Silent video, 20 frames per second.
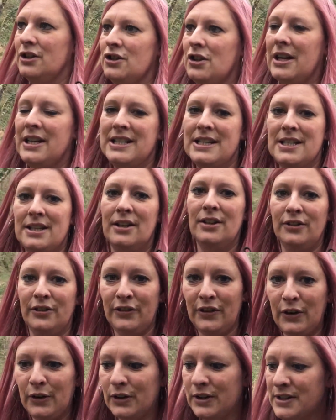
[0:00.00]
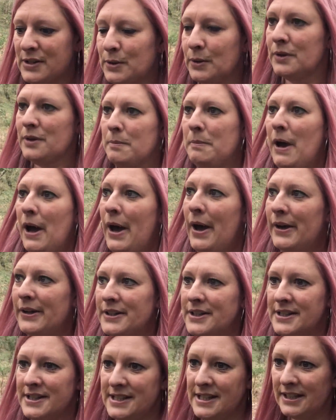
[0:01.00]
Trying to focus on
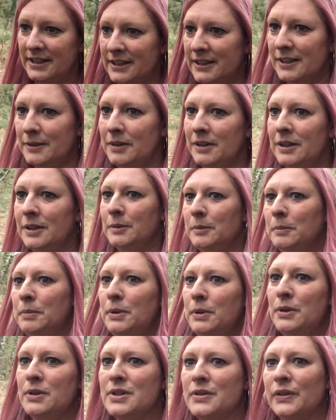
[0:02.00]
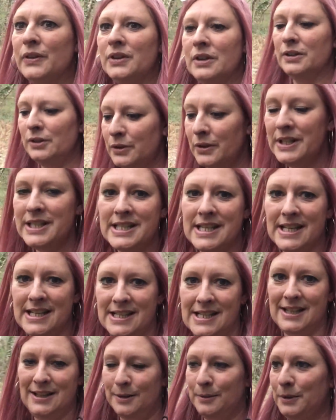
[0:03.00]
birds and the beautiful
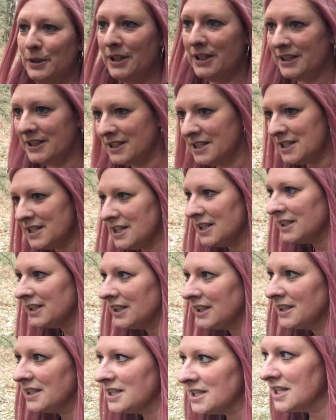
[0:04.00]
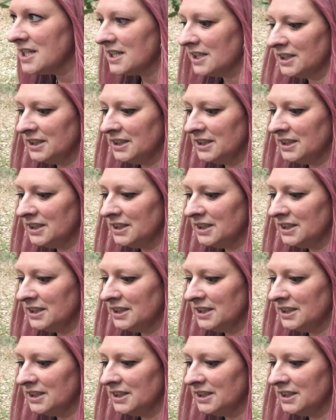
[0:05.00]
noises in the woodland and